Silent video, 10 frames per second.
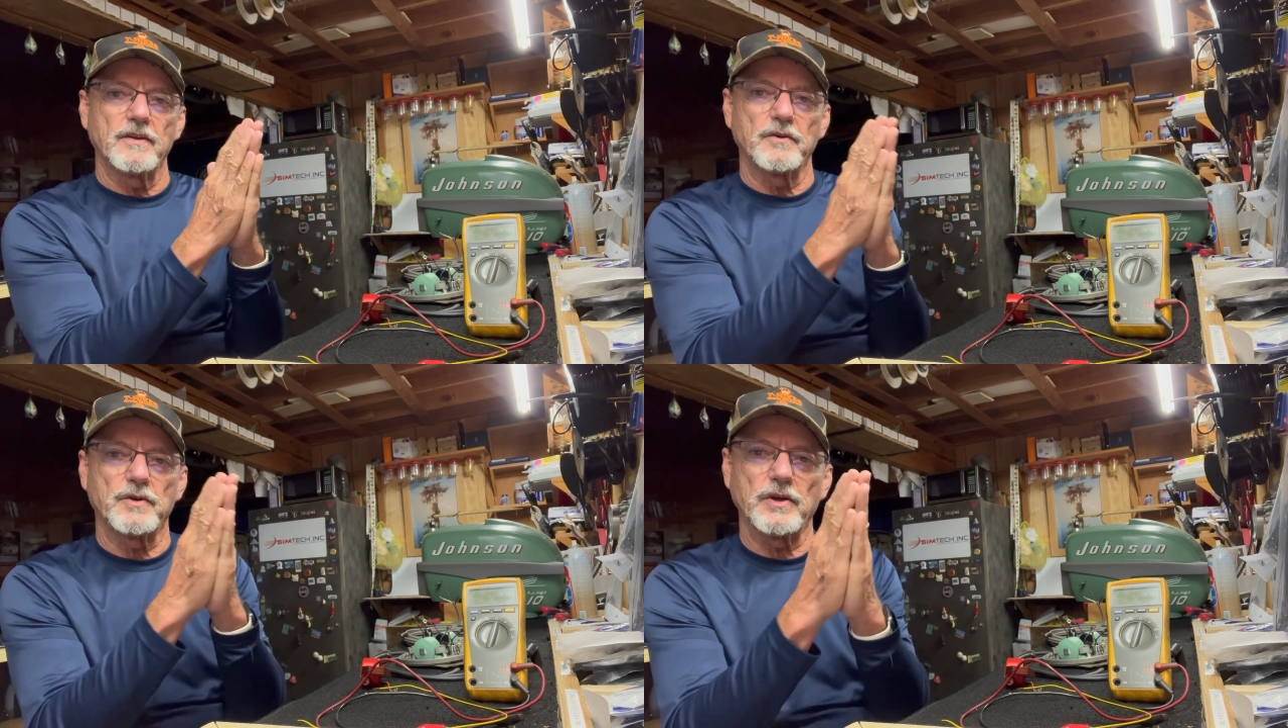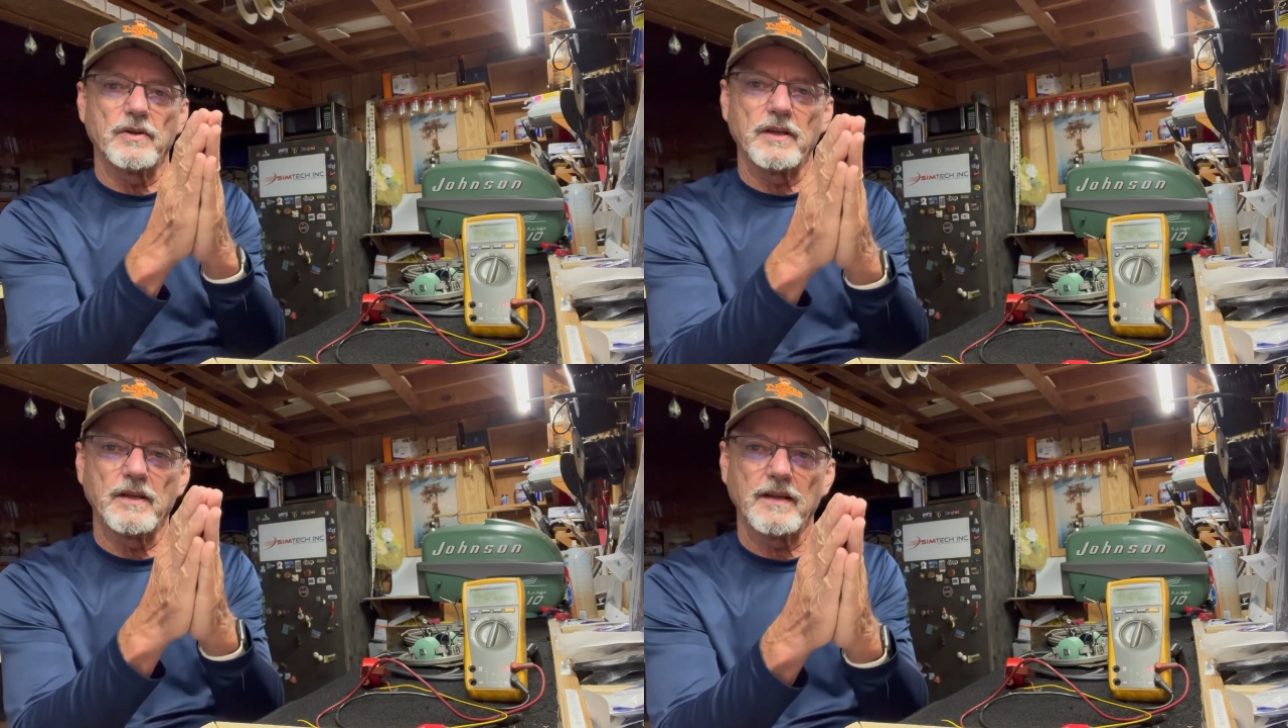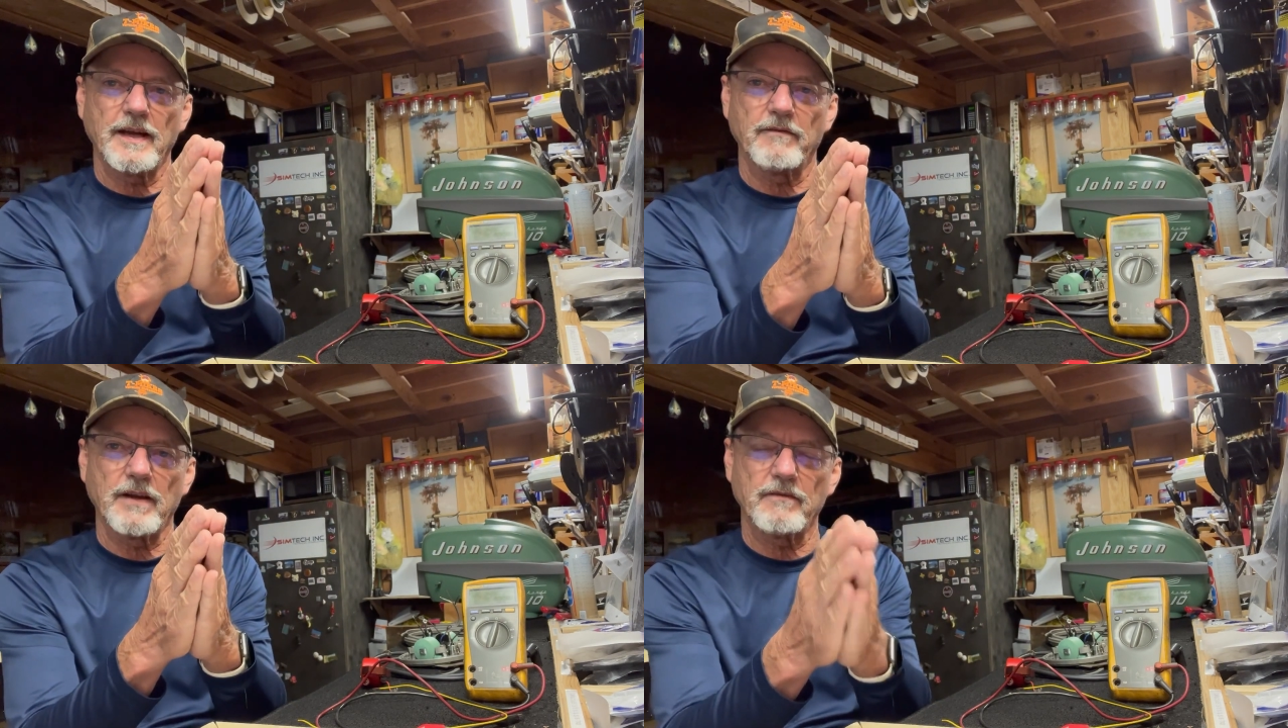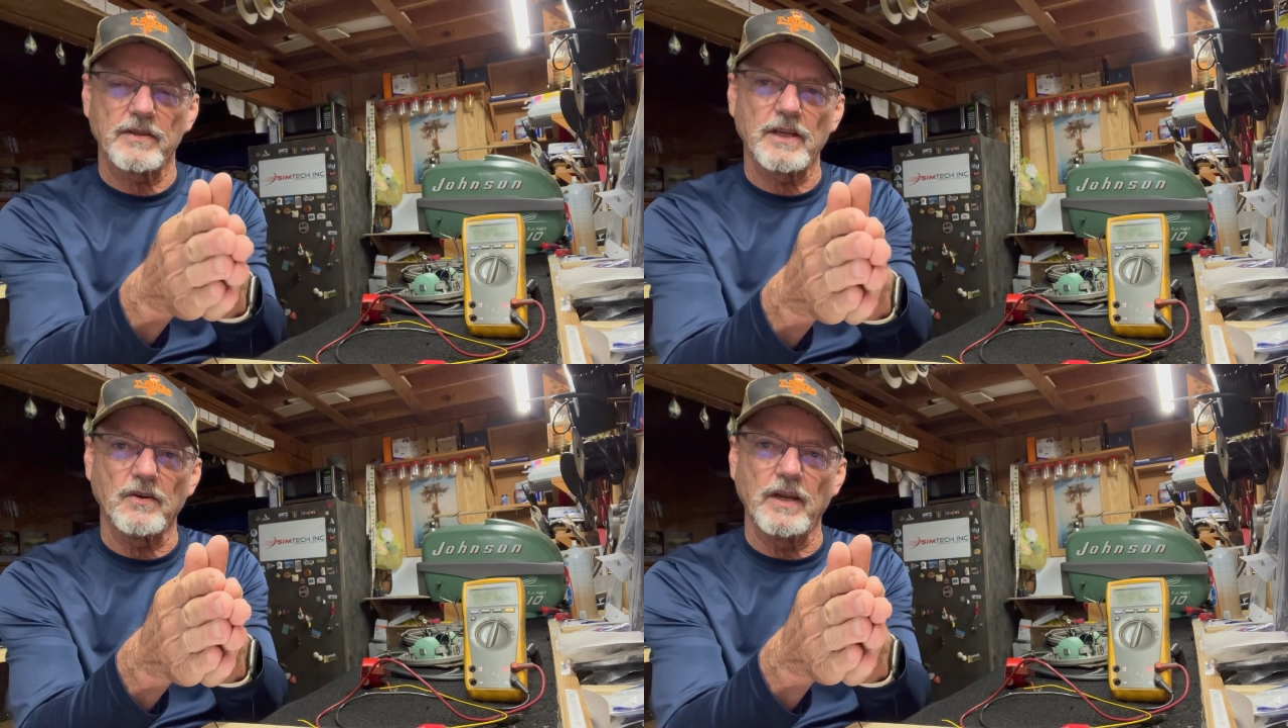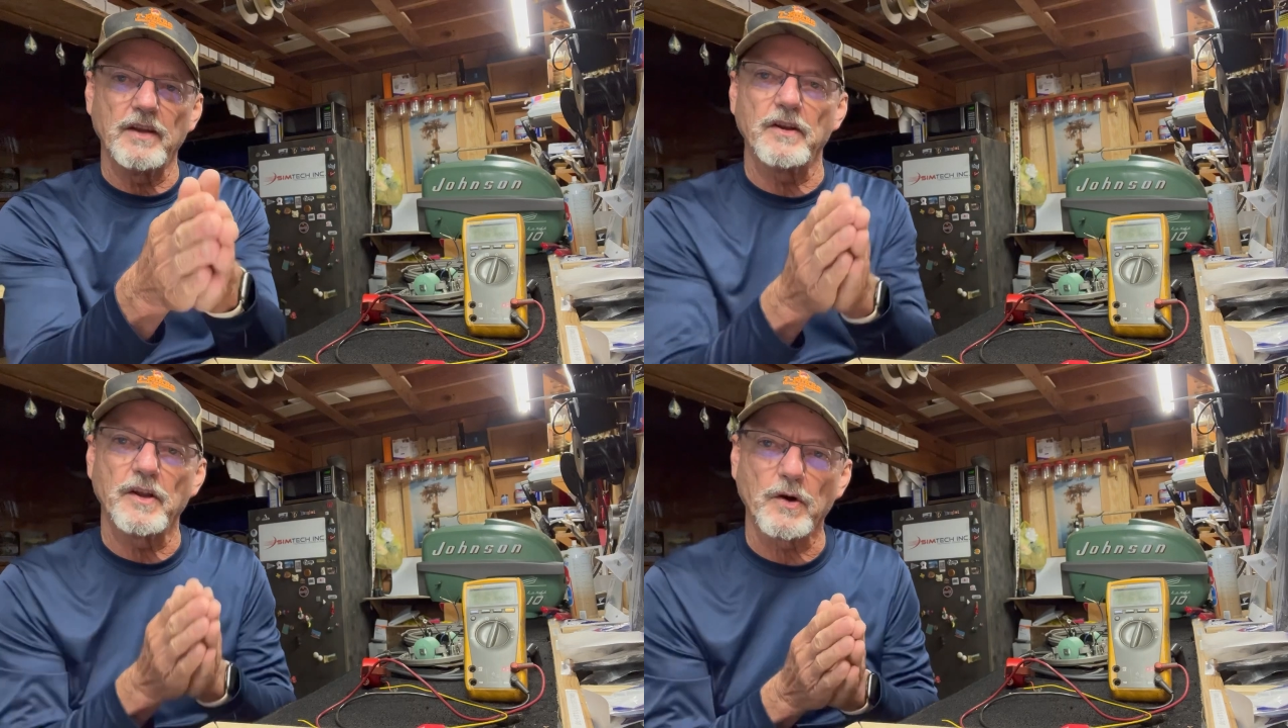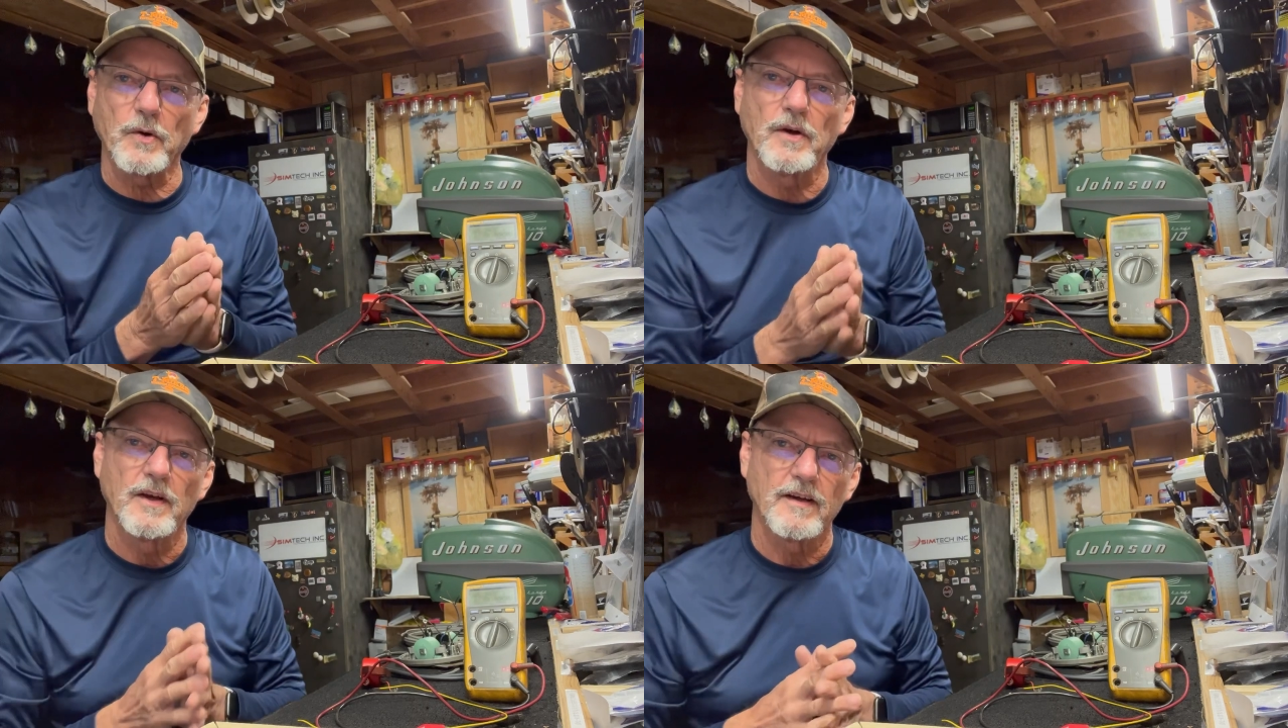you should have everything you need to know